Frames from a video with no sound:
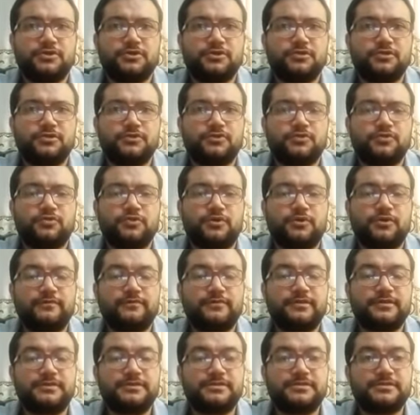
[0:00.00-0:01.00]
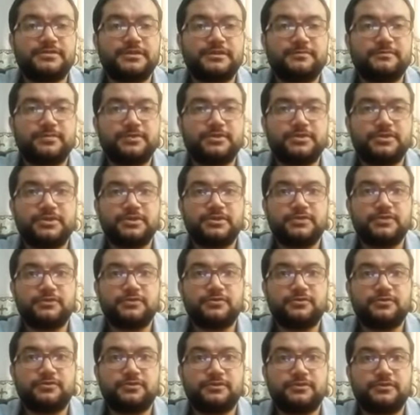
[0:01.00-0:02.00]
So however, the patient is
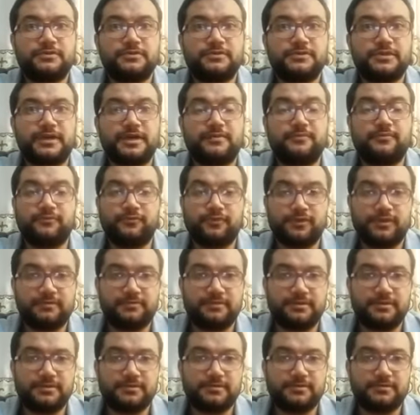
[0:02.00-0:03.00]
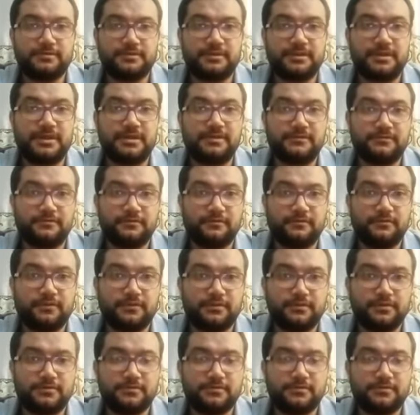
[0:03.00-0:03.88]
not hypovolemic, he has fluid,